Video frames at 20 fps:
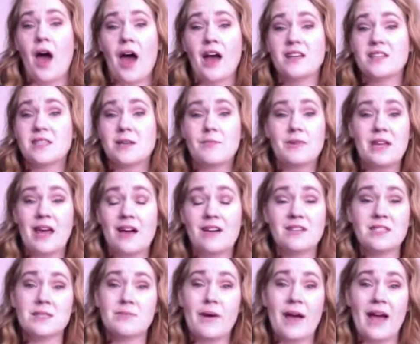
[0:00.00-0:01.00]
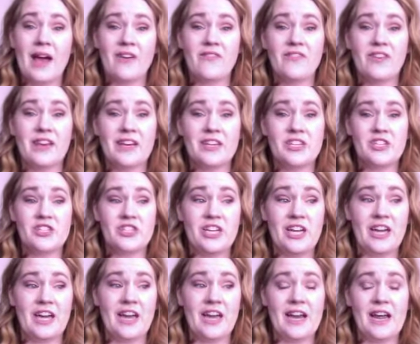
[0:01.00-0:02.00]
Somebody else might have
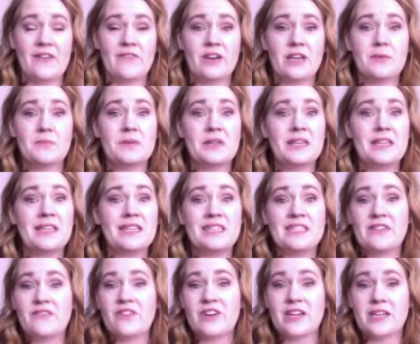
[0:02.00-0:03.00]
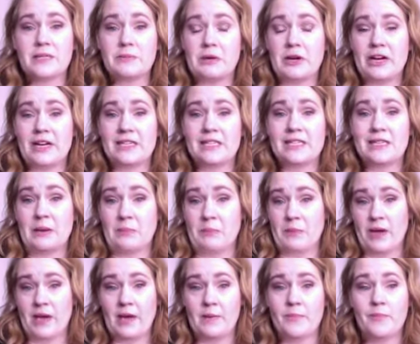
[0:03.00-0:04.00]
VSG and have a completely different experience than
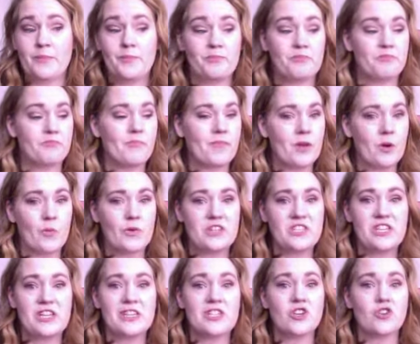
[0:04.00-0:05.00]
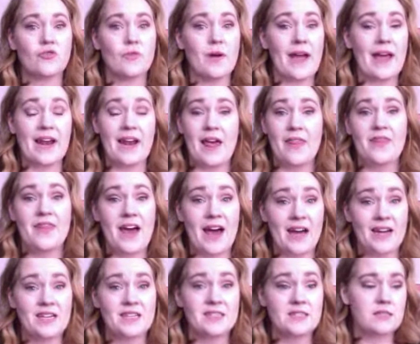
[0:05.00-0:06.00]
me, which is great, and
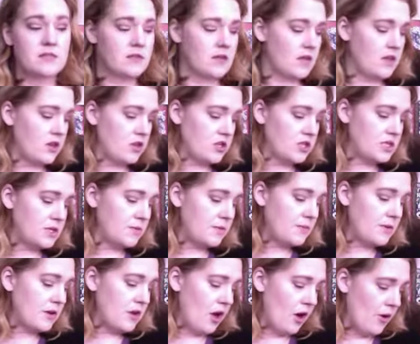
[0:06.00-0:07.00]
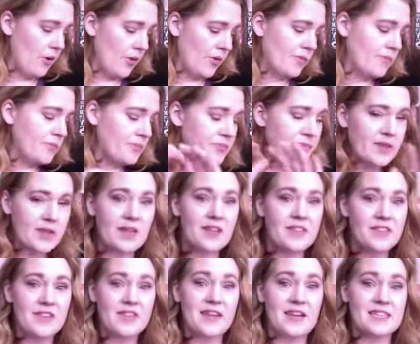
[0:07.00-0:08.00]
that is to know
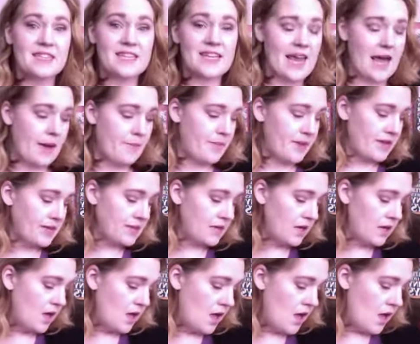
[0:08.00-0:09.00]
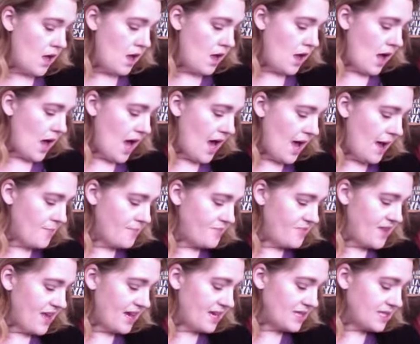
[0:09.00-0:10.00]
that that's going to happen.
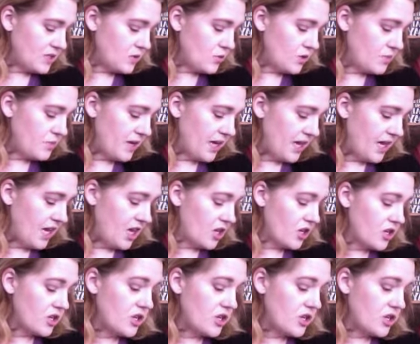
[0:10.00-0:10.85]
Next would be